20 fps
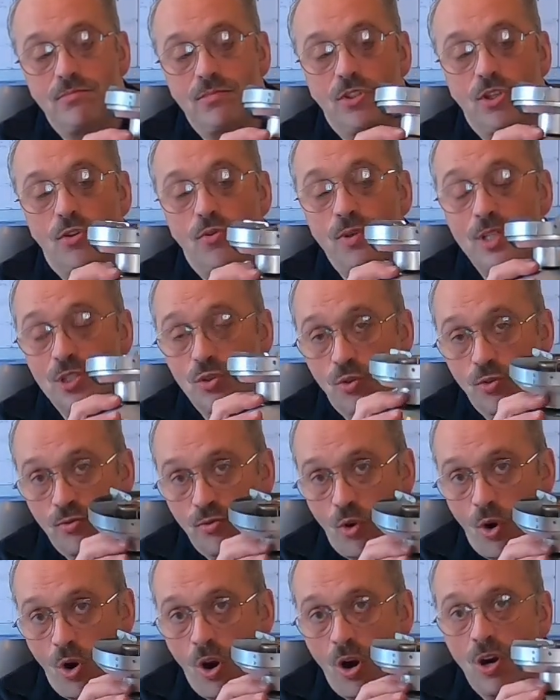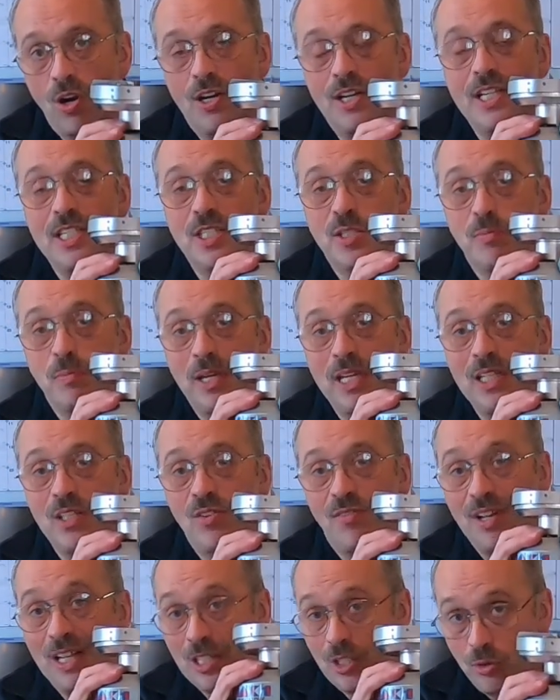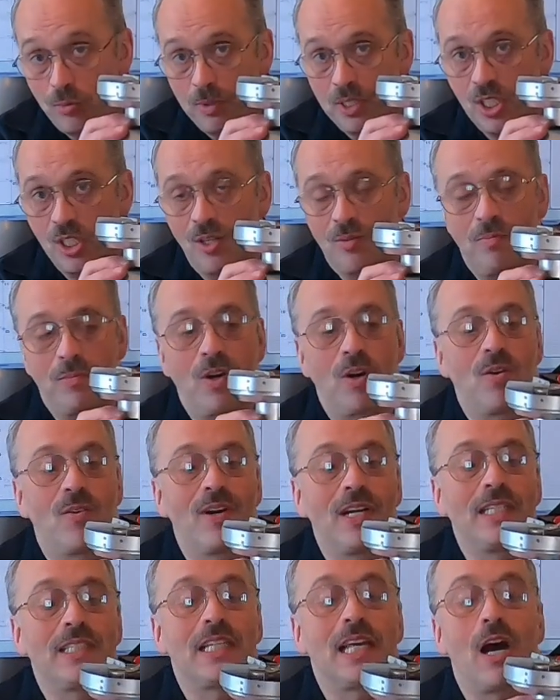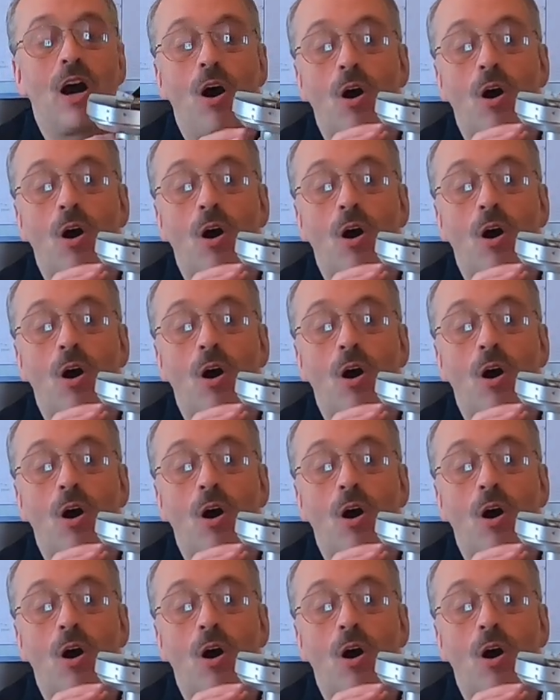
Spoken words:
The reservoir is made of aluminum, alright?